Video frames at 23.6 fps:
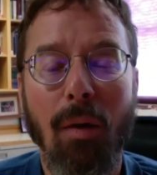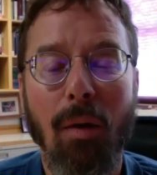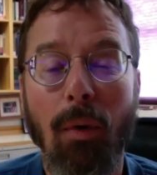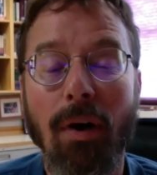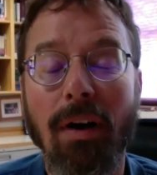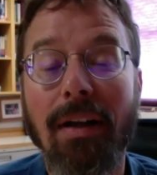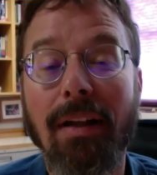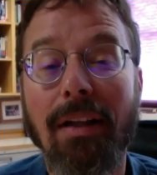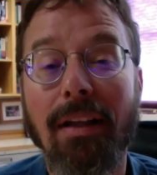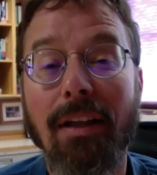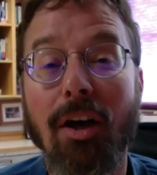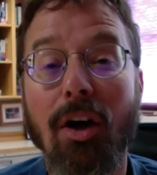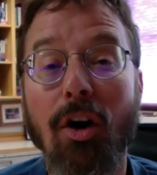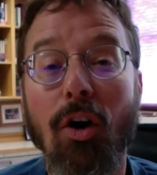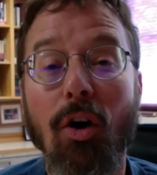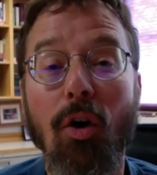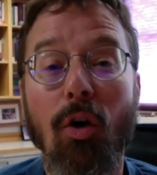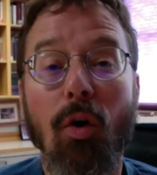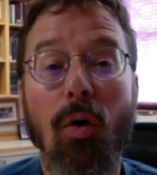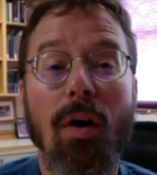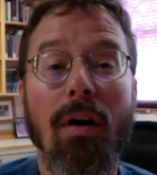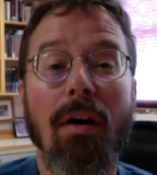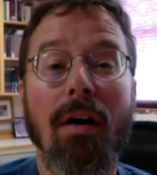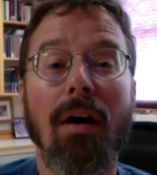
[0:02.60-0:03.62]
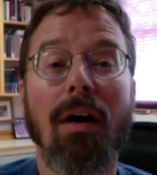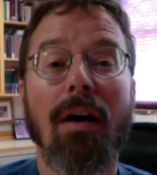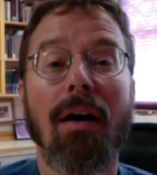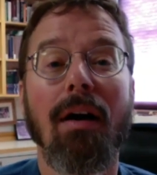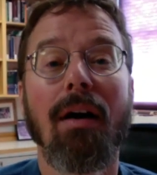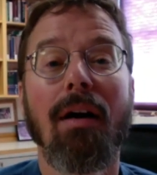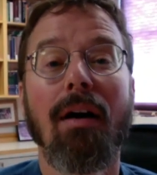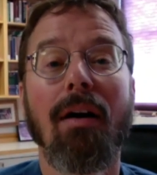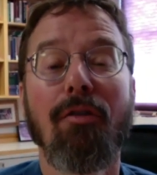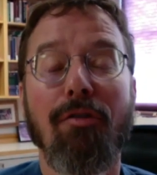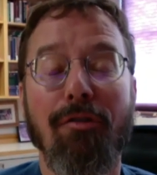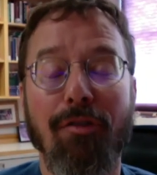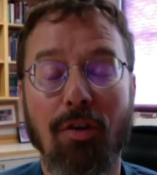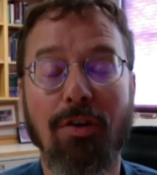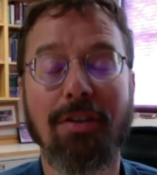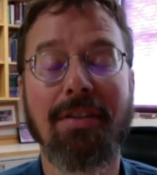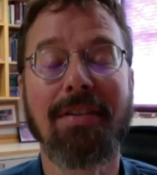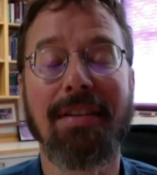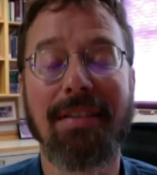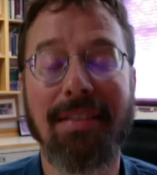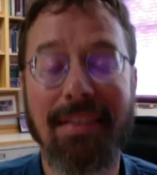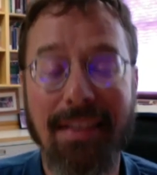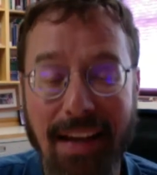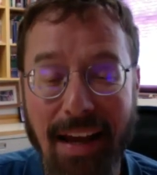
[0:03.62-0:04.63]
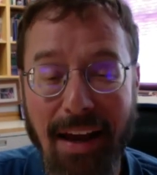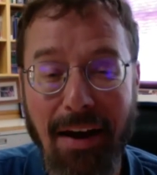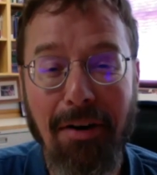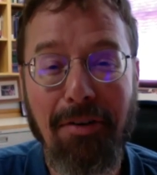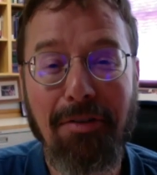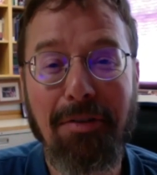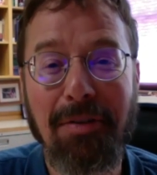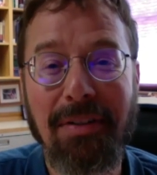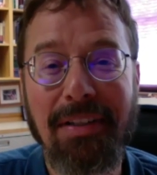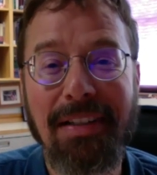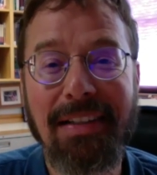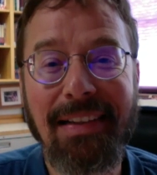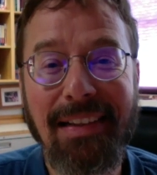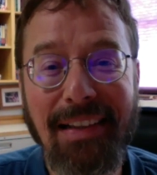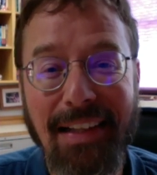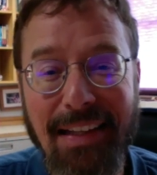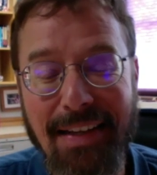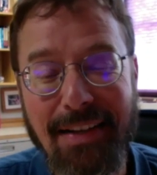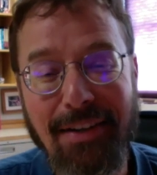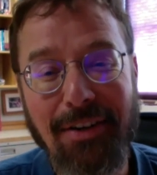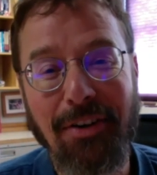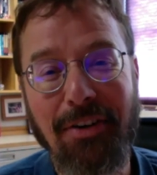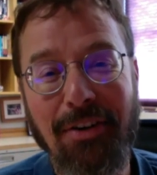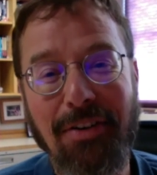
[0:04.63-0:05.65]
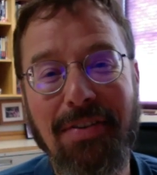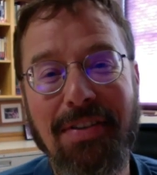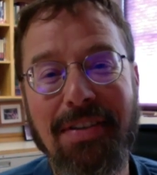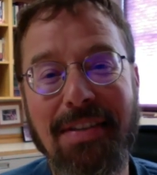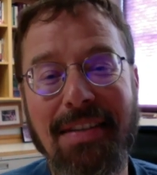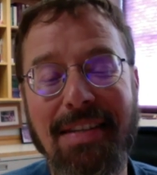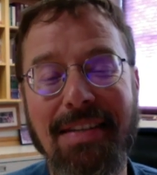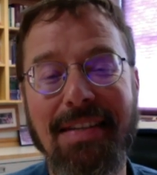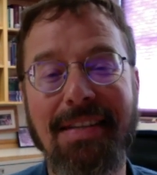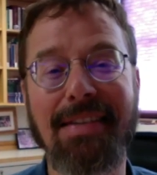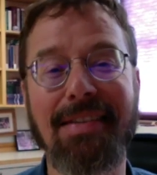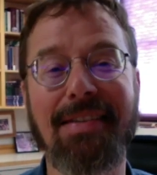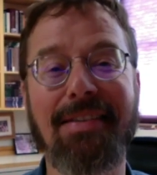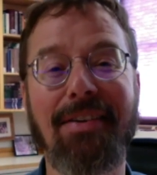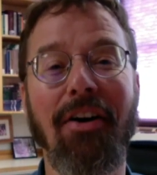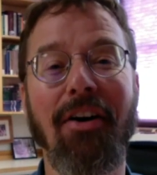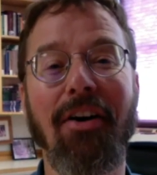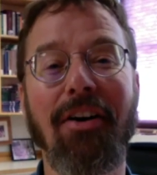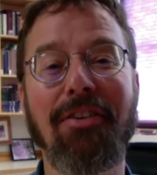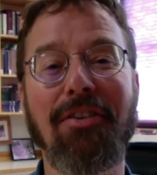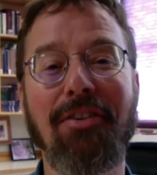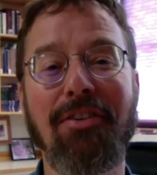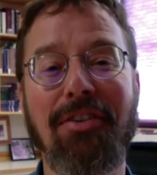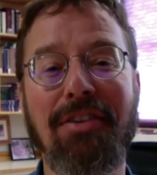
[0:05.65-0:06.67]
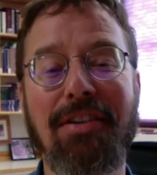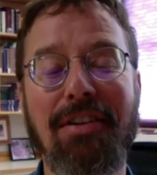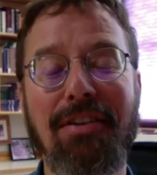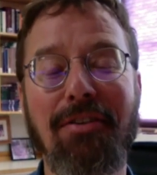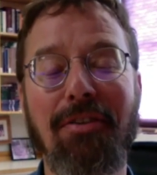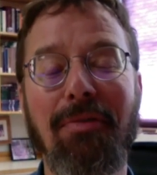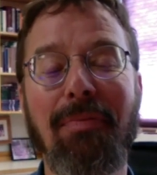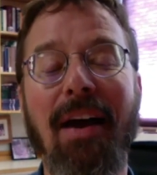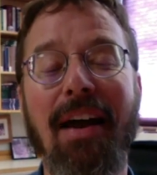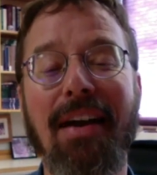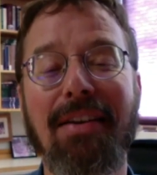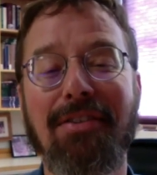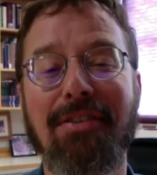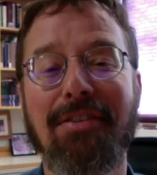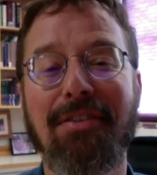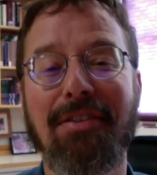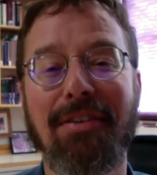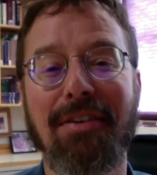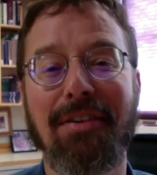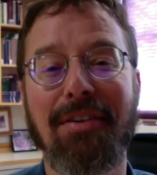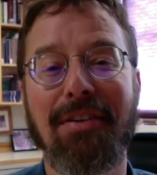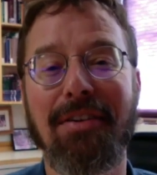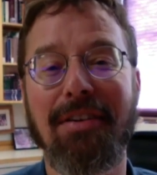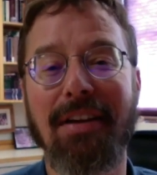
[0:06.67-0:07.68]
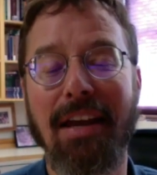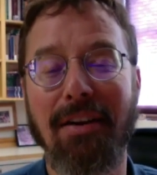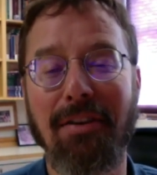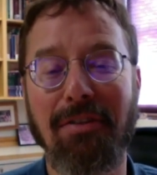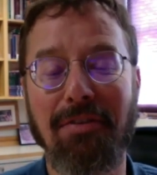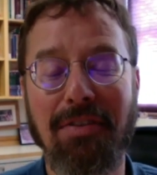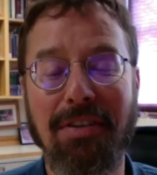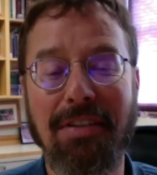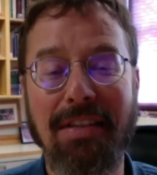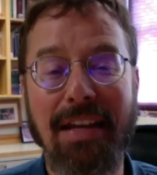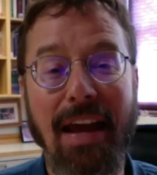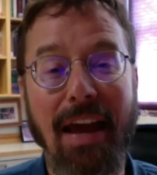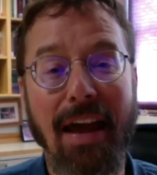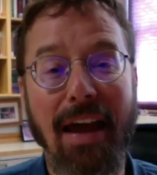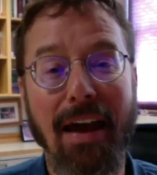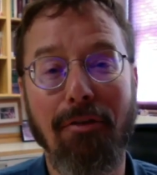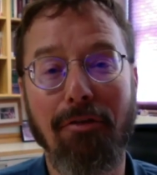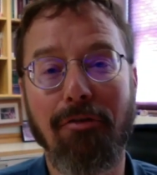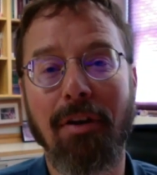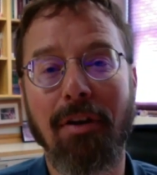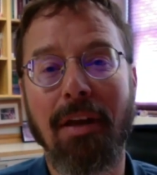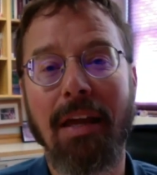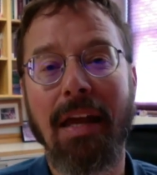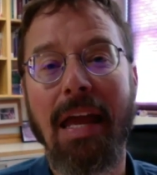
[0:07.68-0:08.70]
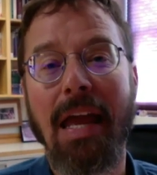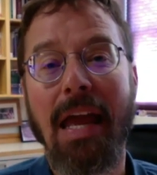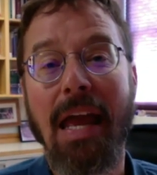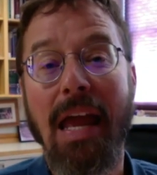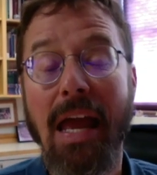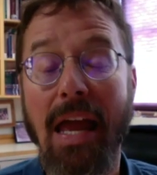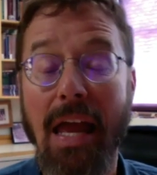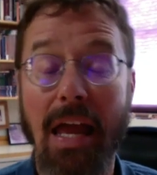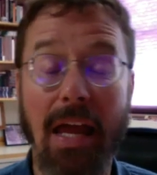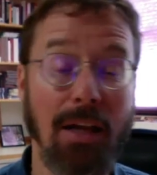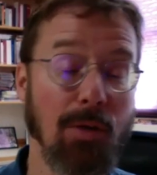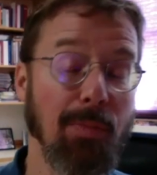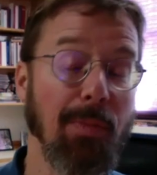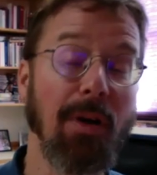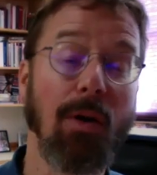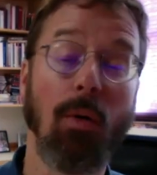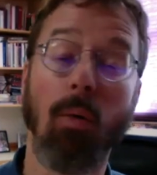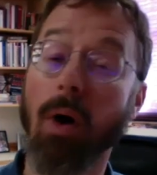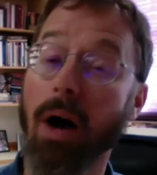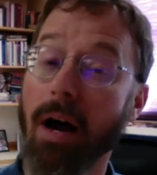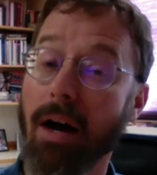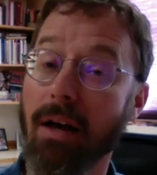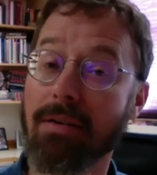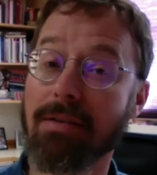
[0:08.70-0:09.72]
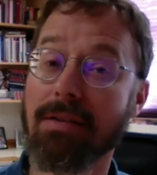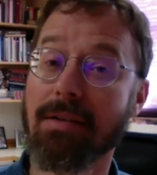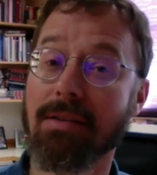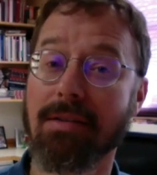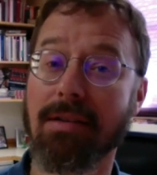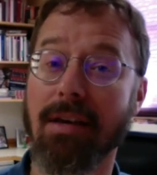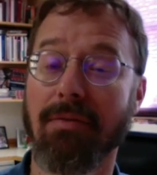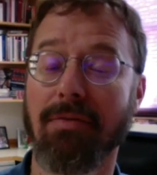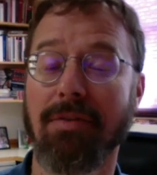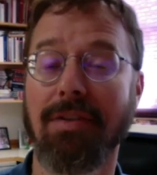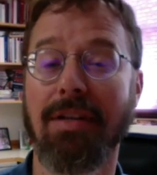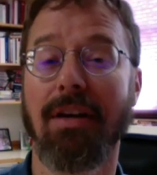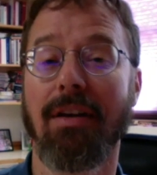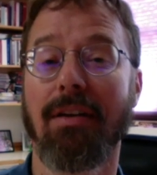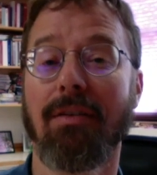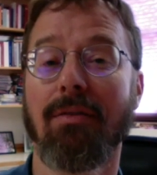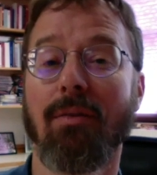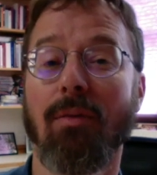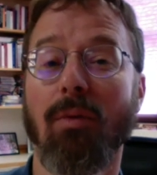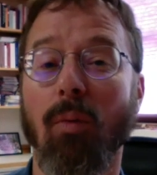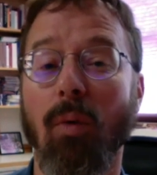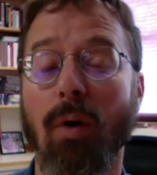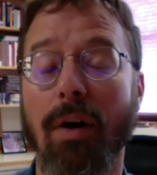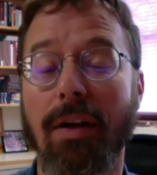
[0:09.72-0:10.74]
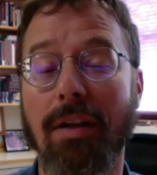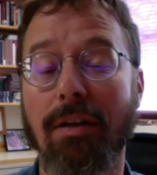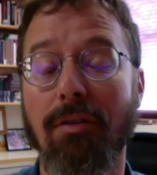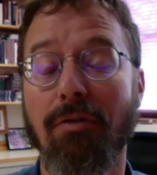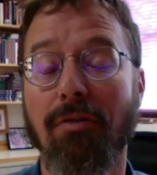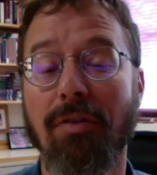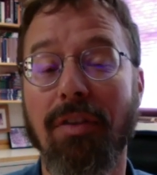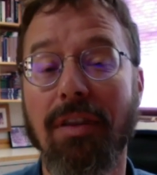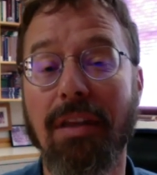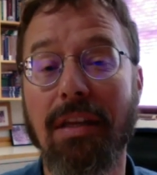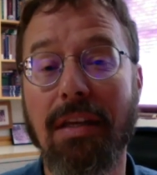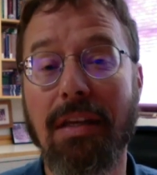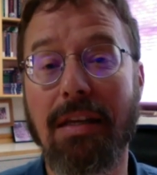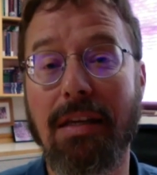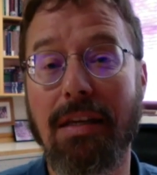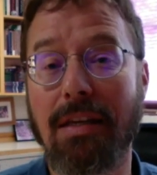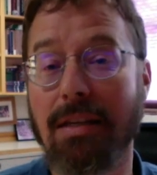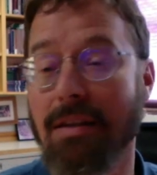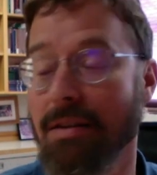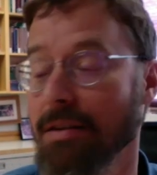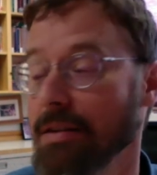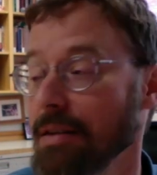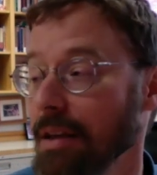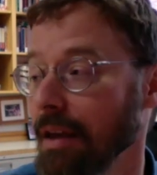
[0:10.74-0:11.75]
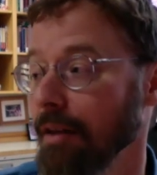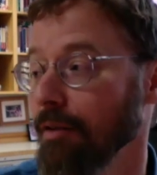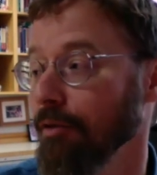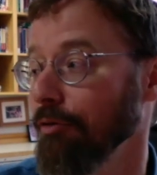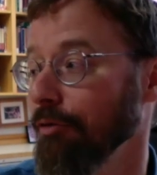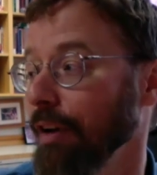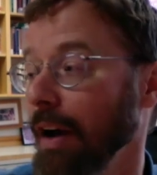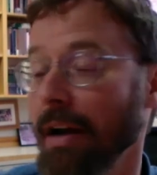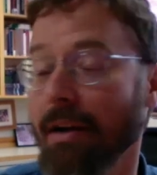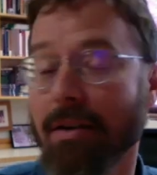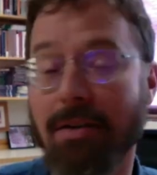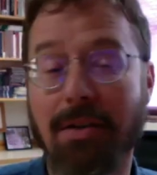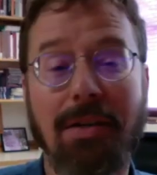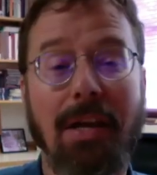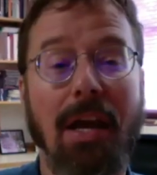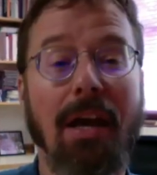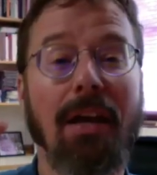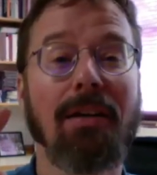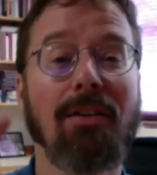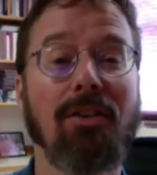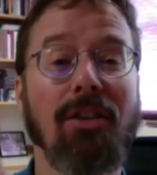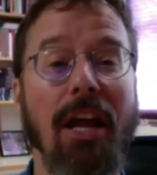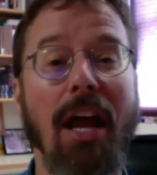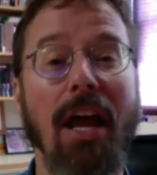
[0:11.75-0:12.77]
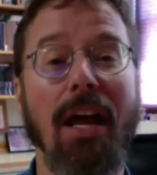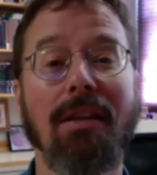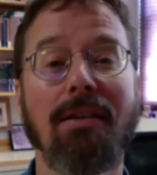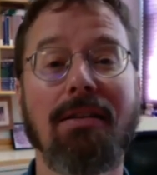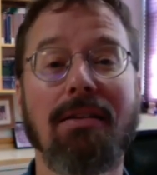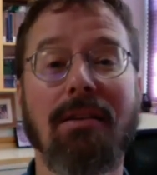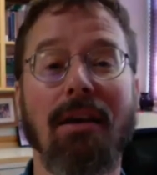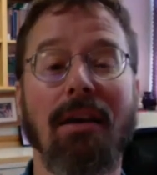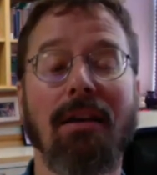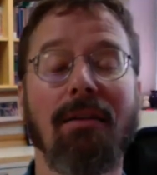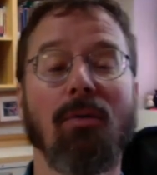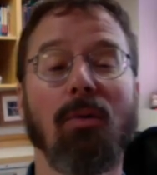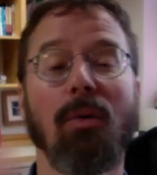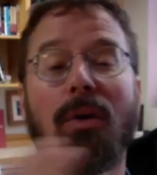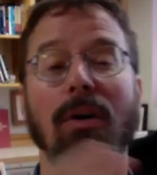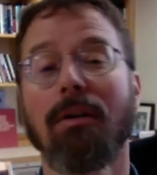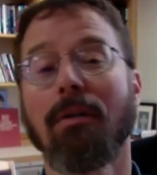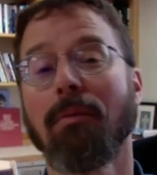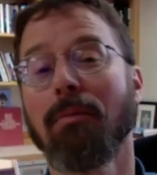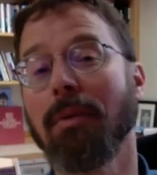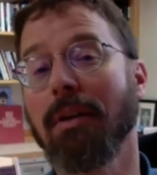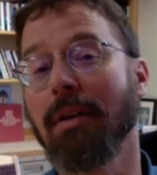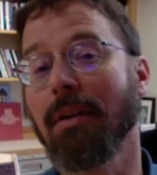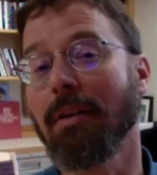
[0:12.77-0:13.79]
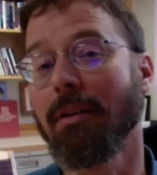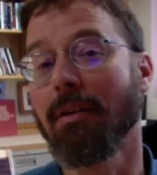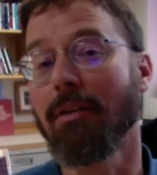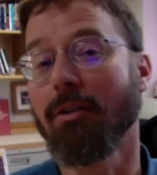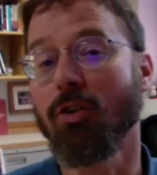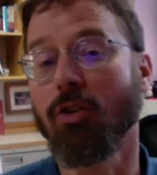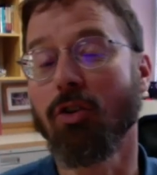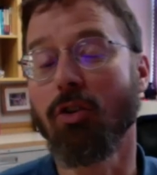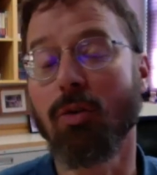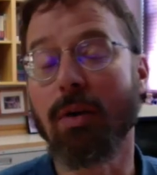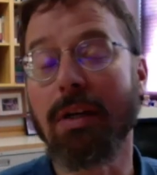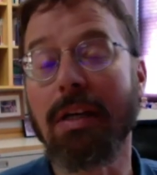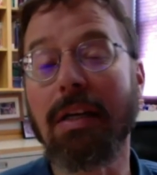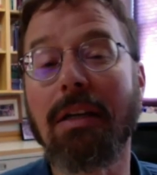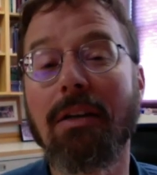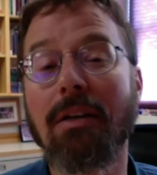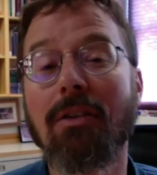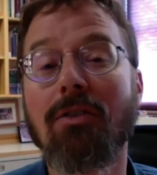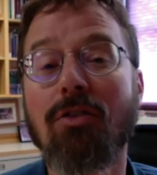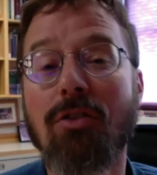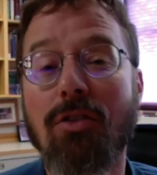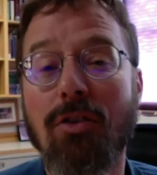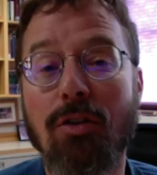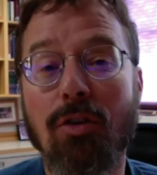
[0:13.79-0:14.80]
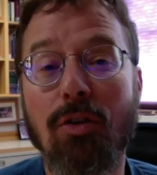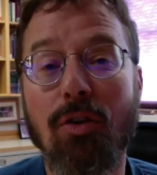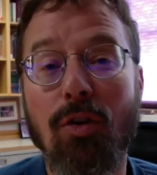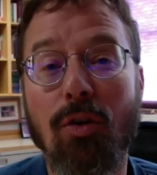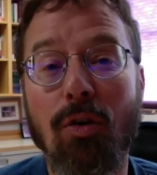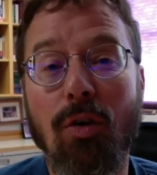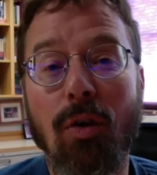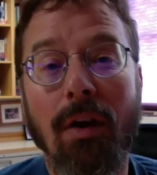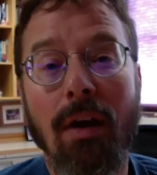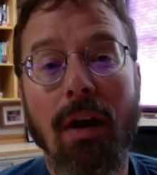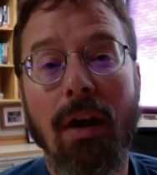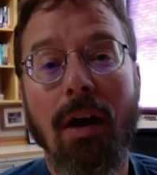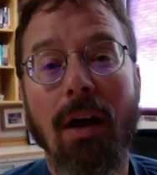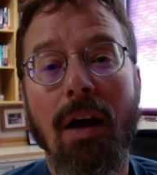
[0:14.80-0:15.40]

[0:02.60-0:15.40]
Well, hello, First Calvary leaders. This is Don, your senior pastor, head of staff, and it's been a while since I've done one of these fireside chats, kind of welcoming you into